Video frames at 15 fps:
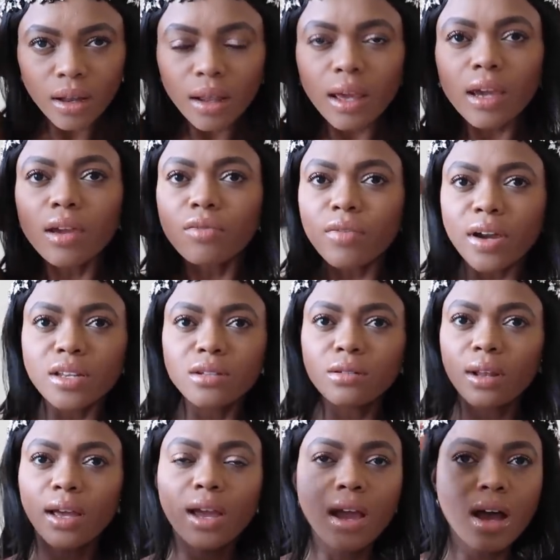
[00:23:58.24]
like if I do
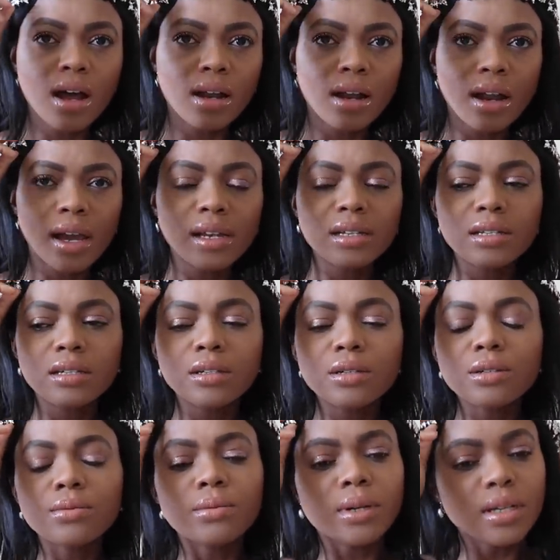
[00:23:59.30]
like a
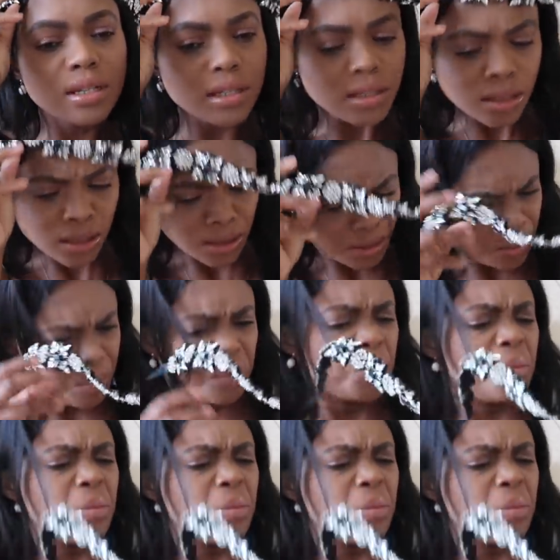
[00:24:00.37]
1920.